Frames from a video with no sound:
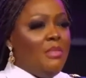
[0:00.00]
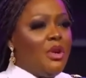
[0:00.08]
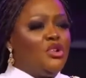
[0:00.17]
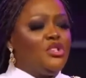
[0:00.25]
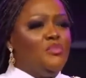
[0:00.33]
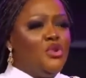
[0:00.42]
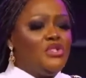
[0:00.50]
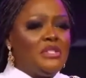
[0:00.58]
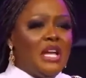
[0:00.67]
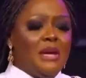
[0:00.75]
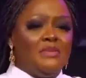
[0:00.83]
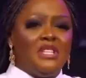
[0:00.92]
Because
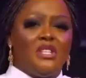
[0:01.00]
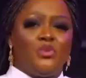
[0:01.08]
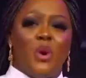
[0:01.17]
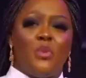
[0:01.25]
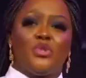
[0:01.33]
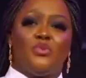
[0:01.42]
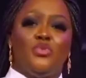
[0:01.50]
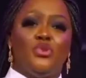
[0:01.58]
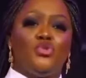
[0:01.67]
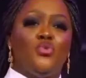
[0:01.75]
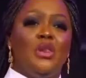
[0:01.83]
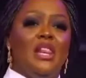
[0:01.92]
most times that's where we're
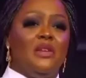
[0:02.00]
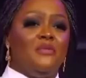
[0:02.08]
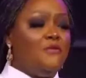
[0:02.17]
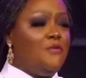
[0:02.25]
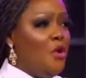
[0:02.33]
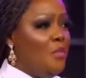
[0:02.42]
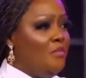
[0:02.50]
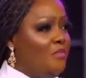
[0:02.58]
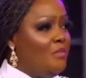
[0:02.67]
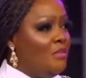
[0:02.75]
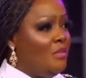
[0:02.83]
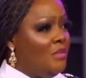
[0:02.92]
supposed to learn from,
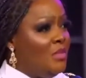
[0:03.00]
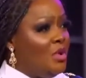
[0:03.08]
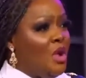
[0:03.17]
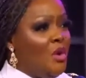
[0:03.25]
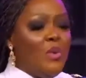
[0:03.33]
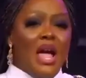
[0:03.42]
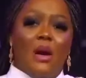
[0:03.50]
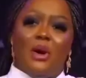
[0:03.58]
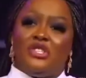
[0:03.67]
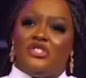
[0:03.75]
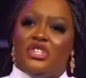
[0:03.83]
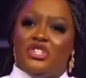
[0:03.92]
where
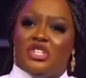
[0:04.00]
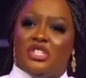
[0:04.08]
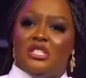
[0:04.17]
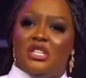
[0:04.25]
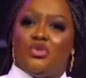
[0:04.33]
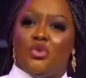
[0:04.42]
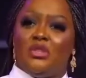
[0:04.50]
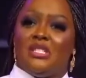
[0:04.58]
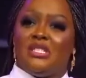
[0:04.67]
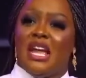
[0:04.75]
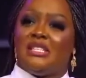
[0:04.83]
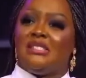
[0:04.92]
our teachers need to
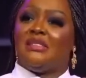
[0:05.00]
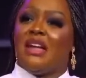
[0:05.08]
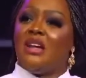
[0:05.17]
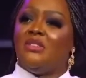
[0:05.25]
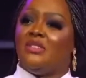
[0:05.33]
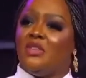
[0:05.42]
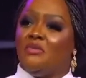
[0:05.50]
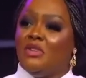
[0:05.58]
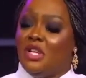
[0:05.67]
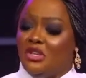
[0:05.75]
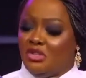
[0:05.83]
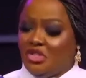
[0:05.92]
understand styles of
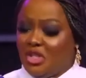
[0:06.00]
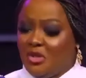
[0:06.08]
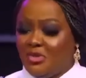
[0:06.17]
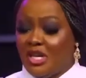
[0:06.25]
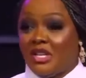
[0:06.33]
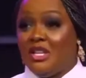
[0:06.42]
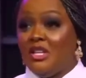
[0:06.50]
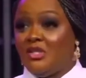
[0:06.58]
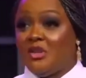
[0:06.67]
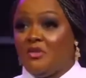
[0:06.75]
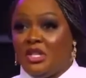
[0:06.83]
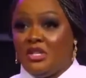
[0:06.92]
leadership,
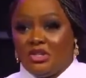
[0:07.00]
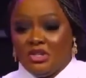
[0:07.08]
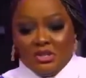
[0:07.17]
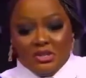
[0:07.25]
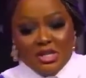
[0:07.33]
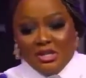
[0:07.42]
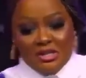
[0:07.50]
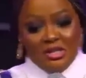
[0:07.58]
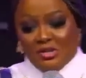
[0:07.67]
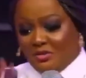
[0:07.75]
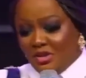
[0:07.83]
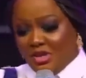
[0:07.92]
techniques of
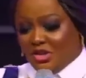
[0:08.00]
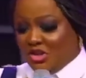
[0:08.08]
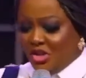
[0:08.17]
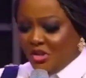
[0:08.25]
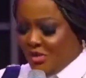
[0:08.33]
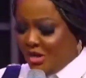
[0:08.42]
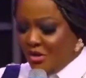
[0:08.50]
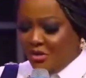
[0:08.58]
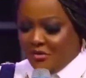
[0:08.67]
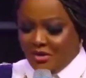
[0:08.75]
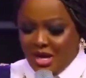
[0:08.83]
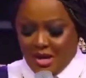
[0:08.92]
leadership and
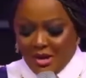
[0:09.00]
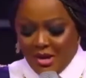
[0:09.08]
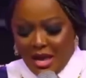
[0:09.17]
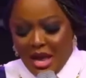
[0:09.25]
all of that,